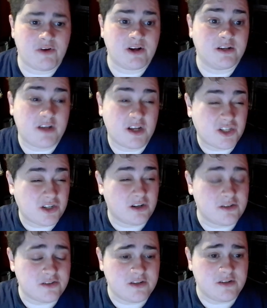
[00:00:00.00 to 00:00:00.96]
for England, her
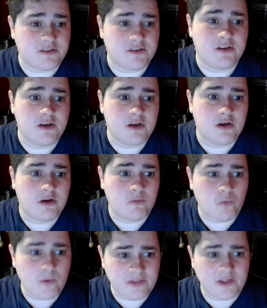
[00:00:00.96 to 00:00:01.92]
chances
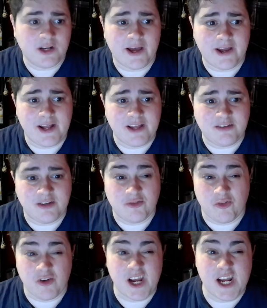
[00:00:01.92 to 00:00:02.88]
with the
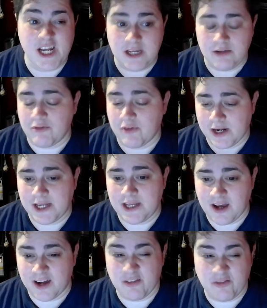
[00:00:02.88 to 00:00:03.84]
Lionesses really, really
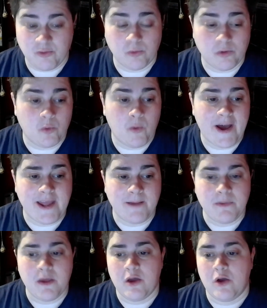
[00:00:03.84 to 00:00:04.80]
kind of fall
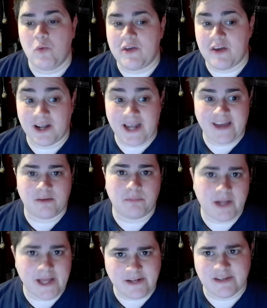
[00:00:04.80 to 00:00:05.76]
away with her lack
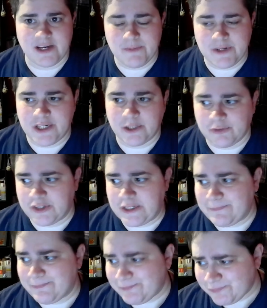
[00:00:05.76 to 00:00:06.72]
of playing time at
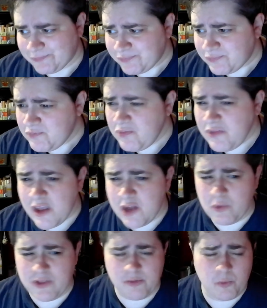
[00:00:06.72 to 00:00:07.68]
Chelsea.
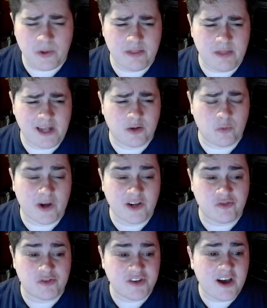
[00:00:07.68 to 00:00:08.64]
And with Ellen
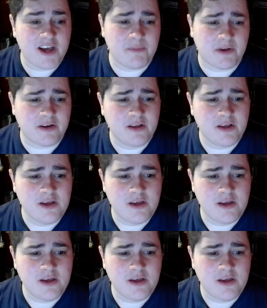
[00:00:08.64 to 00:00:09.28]
White's retirement,